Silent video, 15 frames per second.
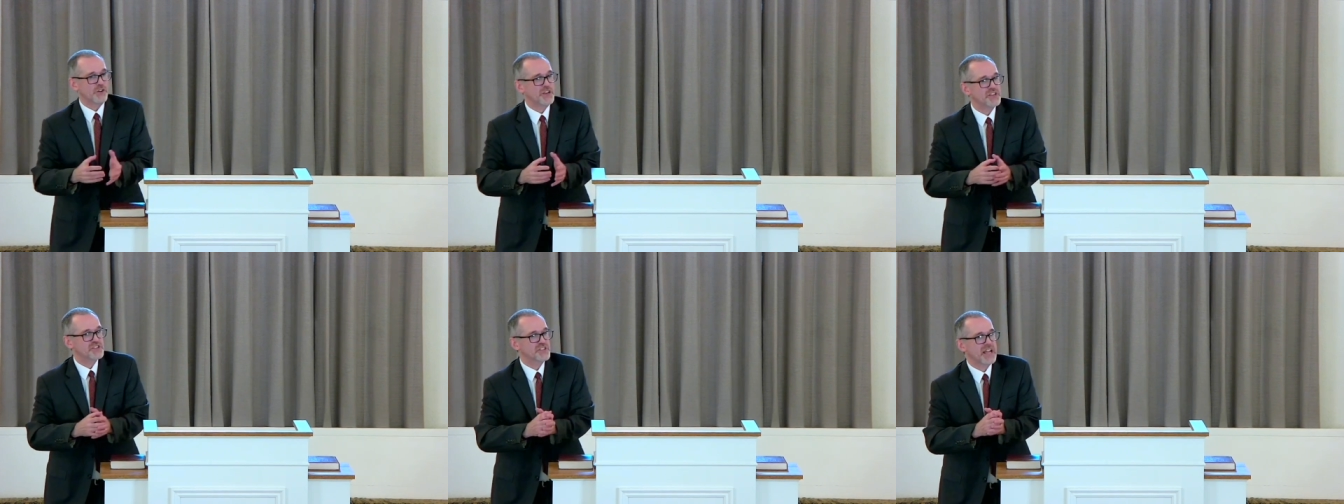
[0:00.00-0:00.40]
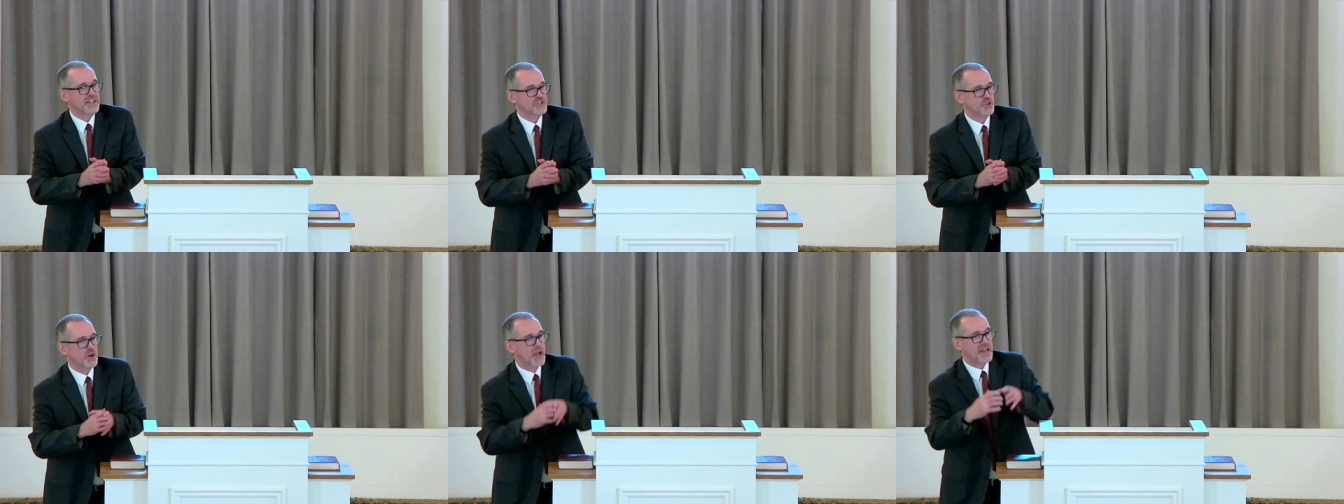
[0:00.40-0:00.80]
He's not
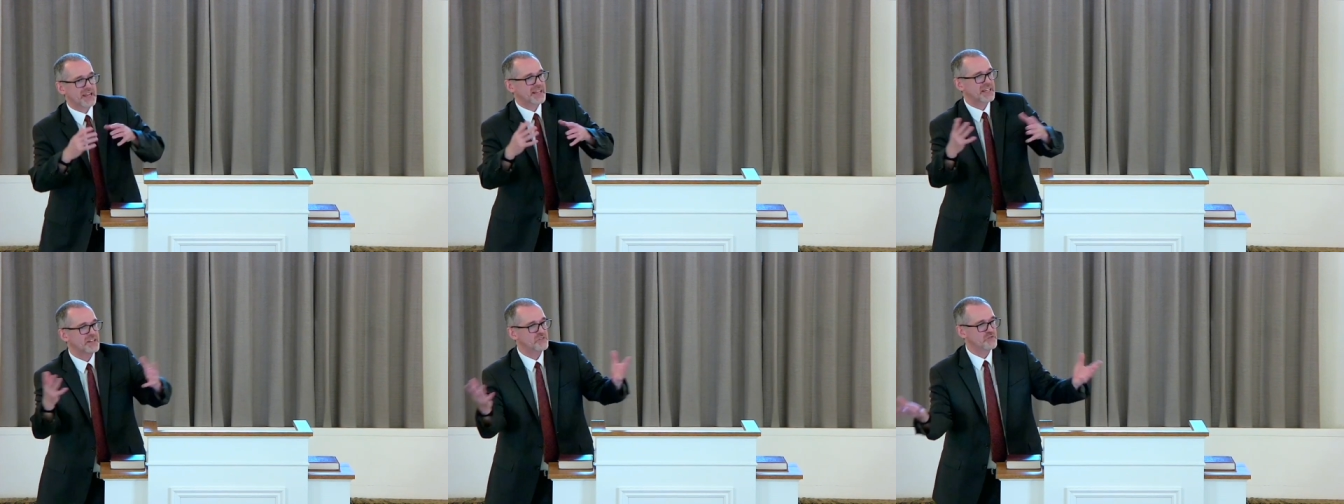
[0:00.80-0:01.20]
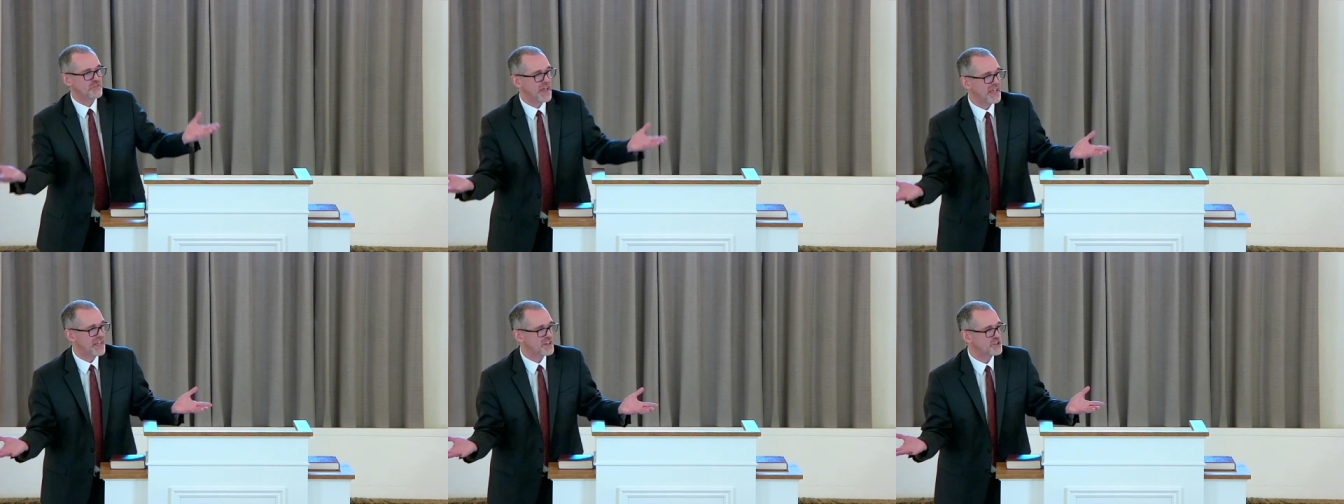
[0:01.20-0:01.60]
trying to
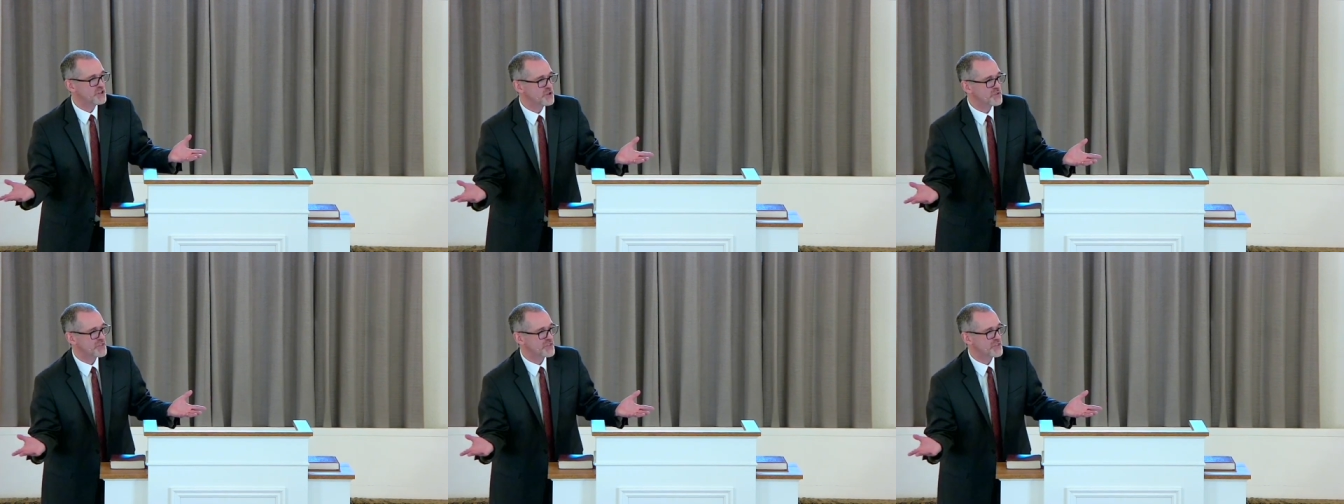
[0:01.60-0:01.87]
convey a new